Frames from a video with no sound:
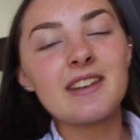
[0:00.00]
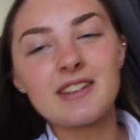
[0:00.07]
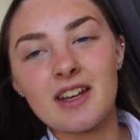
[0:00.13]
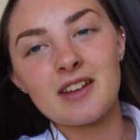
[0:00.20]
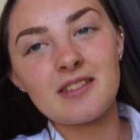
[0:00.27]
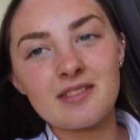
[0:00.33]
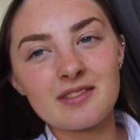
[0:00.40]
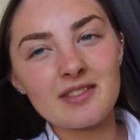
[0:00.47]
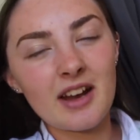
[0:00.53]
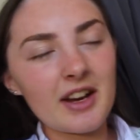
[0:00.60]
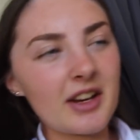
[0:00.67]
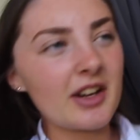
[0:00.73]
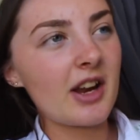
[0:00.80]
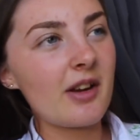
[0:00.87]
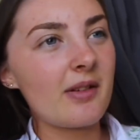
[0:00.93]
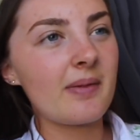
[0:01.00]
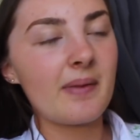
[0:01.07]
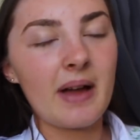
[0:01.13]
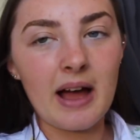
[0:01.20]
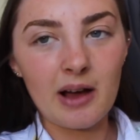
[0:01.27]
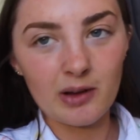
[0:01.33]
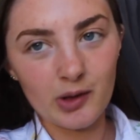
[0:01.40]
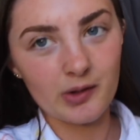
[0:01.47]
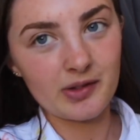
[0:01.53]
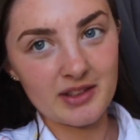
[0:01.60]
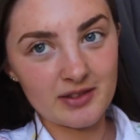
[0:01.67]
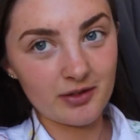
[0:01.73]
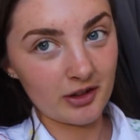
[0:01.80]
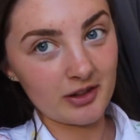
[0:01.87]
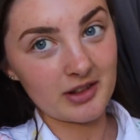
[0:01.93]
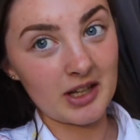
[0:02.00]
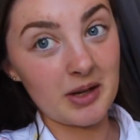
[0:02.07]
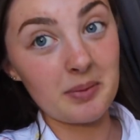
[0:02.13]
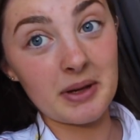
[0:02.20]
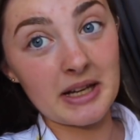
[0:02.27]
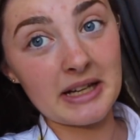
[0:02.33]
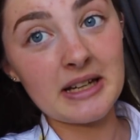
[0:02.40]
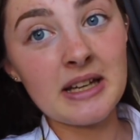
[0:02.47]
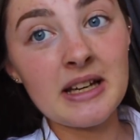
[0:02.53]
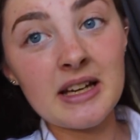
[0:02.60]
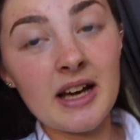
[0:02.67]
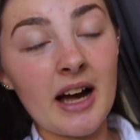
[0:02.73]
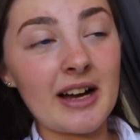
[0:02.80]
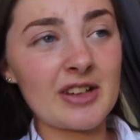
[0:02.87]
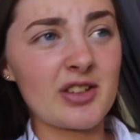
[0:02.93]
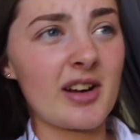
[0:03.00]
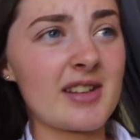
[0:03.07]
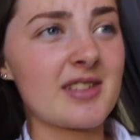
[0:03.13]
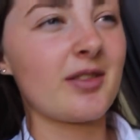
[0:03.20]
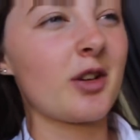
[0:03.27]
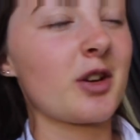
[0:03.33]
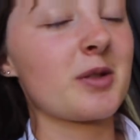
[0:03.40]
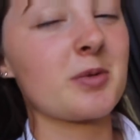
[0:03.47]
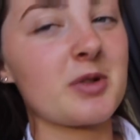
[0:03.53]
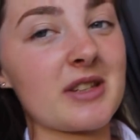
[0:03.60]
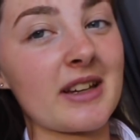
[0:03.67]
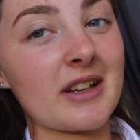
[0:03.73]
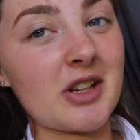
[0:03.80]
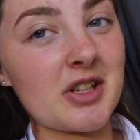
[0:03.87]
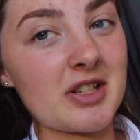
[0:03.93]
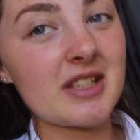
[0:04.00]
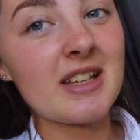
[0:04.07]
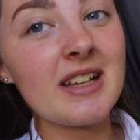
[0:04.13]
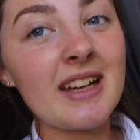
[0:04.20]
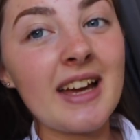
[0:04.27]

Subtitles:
I don't know how long this vlog's gonna be. I tried to vlog as much as I could.